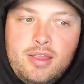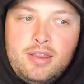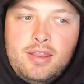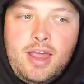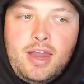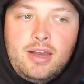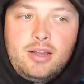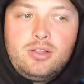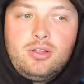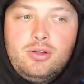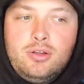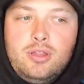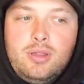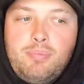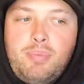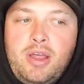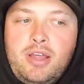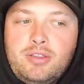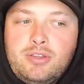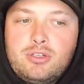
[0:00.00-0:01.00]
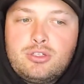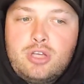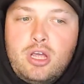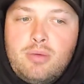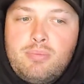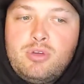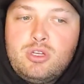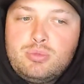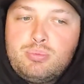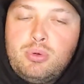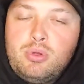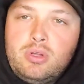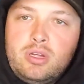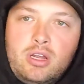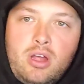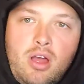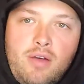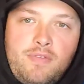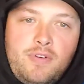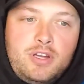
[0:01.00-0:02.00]
that included the Panthers almost
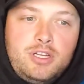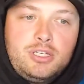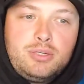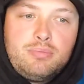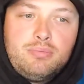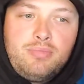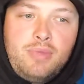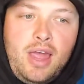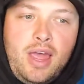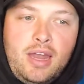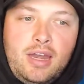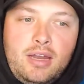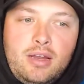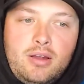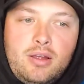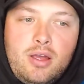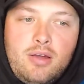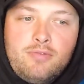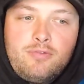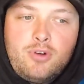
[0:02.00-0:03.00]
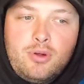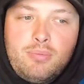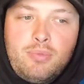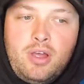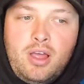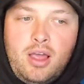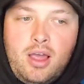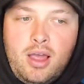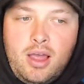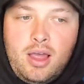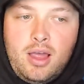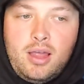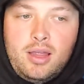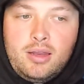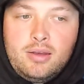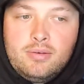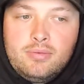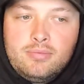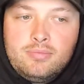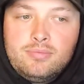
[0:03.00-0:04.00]
pulling off a dramatic come from
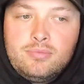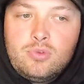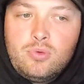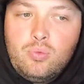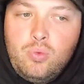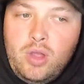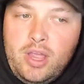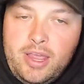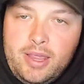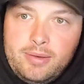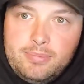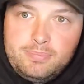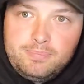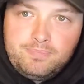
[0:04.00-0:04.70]
behind win.